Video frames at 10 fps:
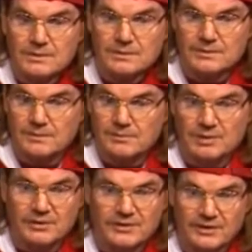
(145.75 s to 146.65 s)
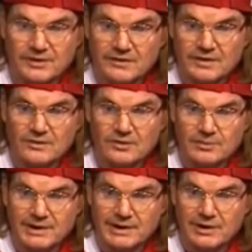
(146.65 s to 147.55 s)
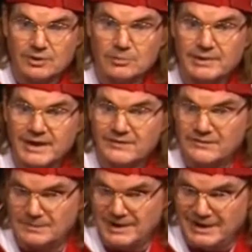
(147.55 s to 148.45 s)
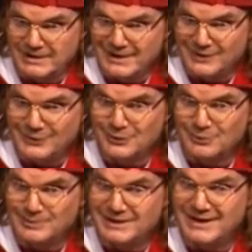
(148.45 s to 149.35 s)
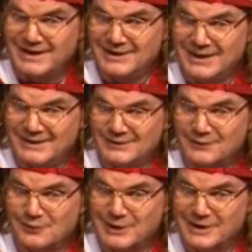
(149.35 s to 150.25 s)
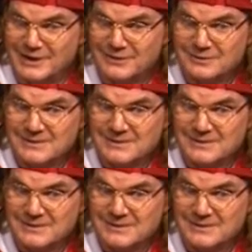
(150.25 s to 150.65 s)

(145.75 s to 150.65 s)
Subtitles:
And the military sends so many home, but that's cutting down a little bit as of right now.